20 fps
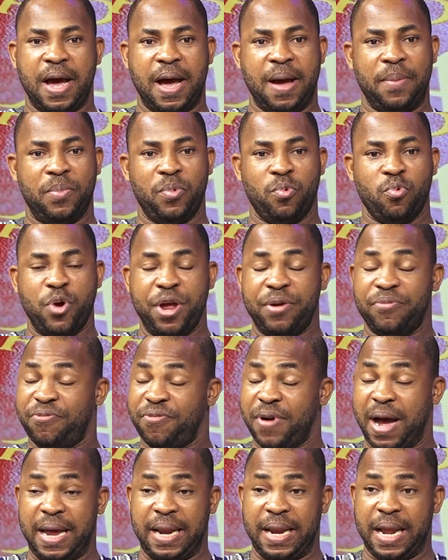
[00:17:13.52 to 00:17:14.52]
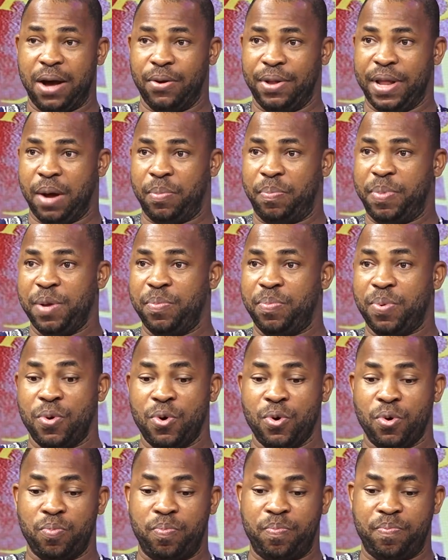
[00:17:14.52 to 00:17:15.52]
We find out that
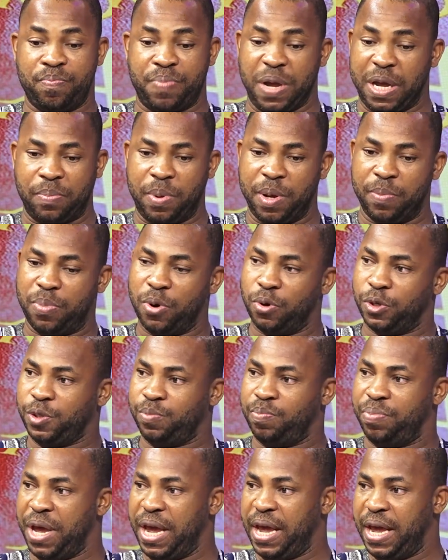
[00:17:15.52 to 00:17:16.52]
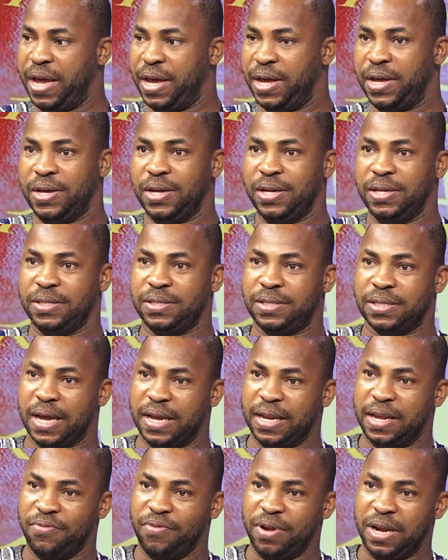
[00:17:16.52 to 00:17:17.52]
people pick people's beats and
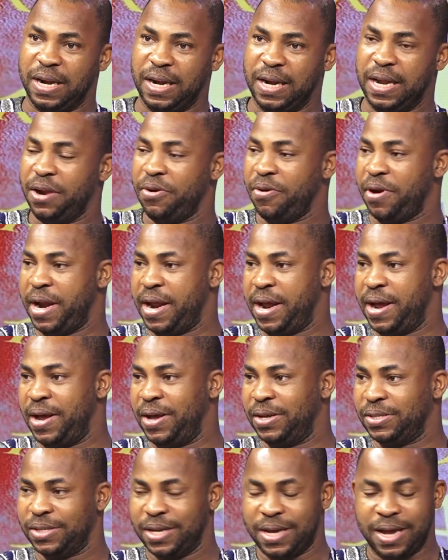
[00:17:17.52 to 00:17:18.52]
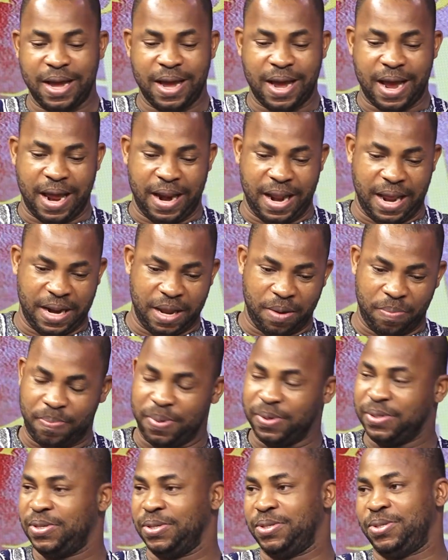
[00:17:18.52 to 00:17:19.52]
even lyrics, and then they
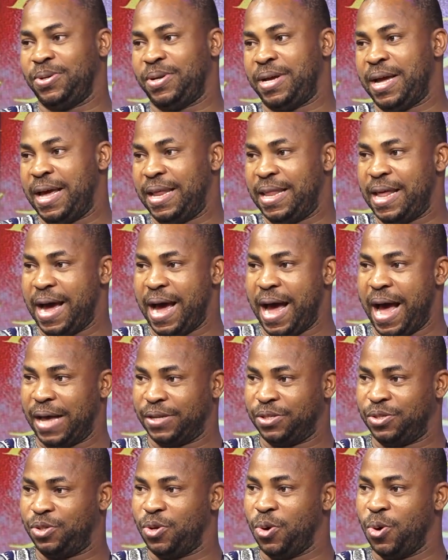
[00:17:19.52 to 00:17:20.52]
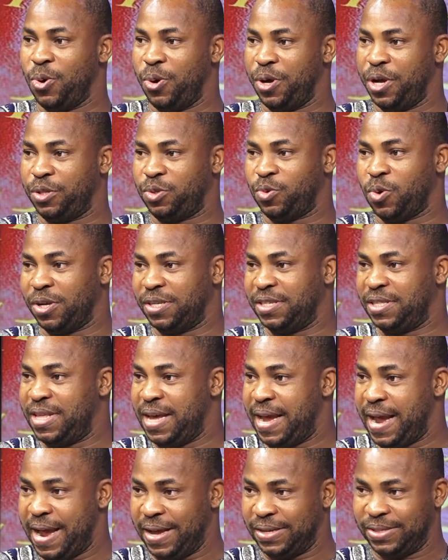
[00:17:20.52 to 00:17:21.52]
put it together as though it was
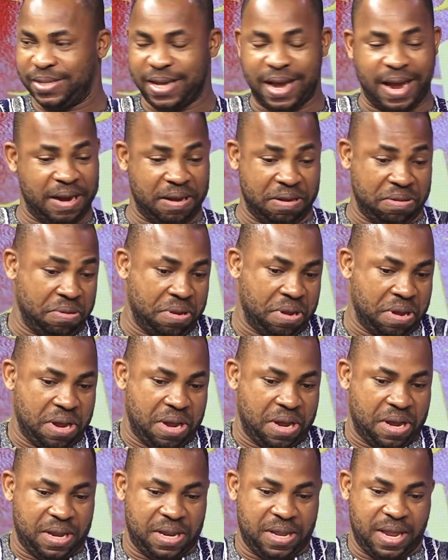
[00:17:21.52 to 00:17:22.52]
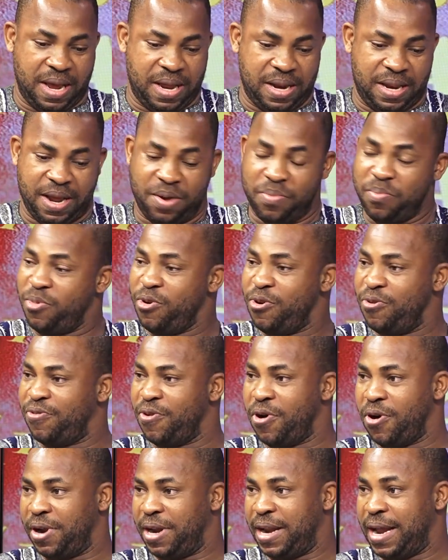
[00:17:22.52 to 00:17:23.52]
theirs. They move
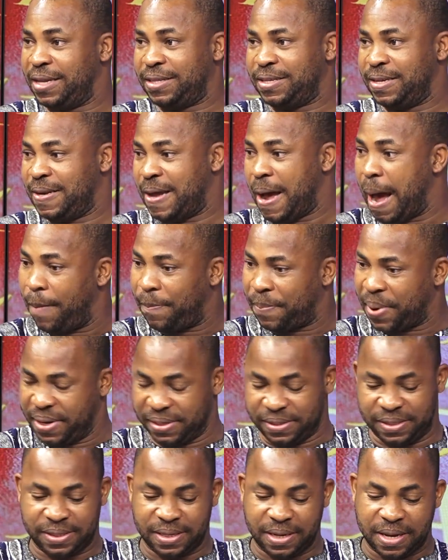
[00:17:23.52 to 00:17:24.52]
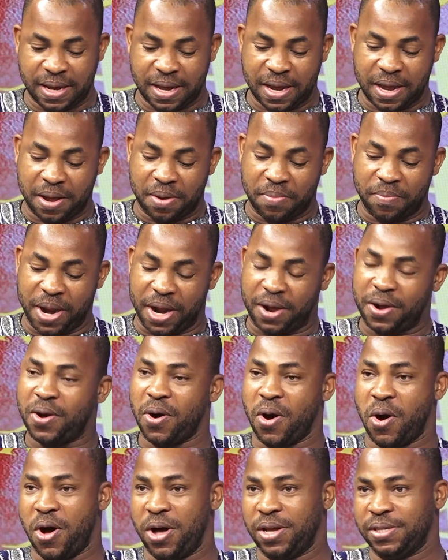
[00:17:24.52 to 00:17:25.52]
on, nothing happens.
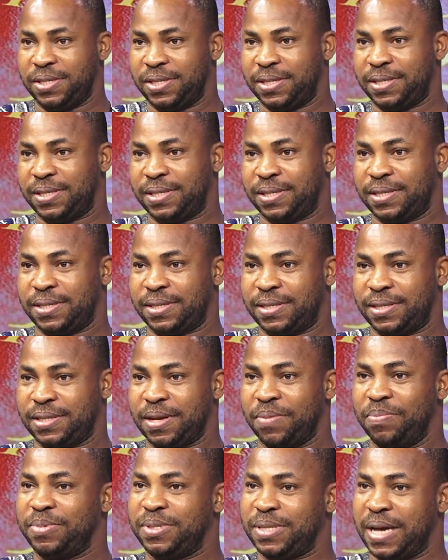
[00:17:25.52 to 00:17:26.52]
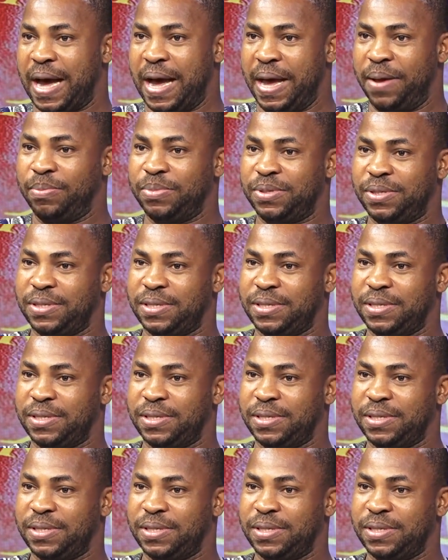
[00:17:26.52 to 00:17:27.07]
Because sometimes